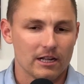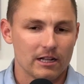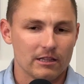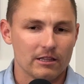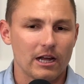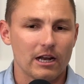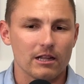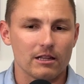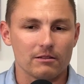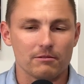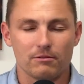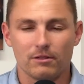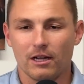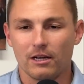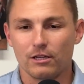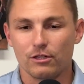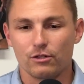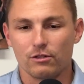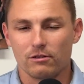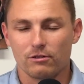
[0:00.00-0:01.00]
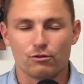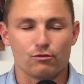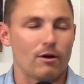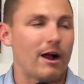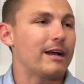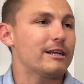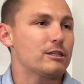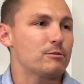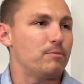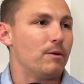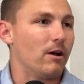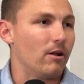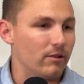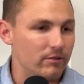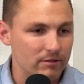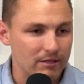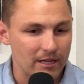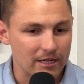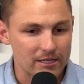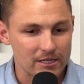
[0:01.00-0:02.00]
not a dry spell
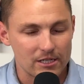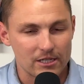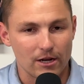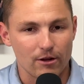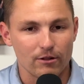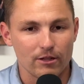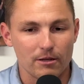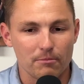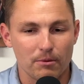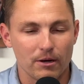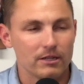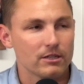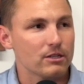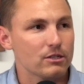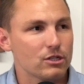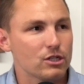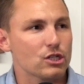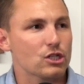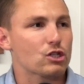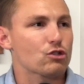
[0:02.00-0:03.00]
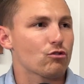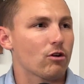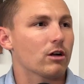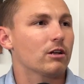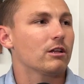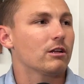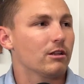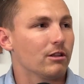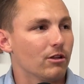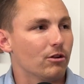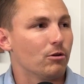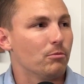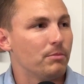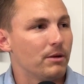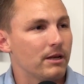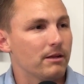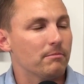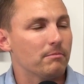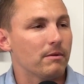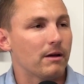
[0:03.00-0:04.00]
necessarily, but just struggling a little
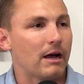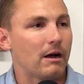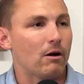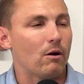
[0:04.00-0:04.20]
bit.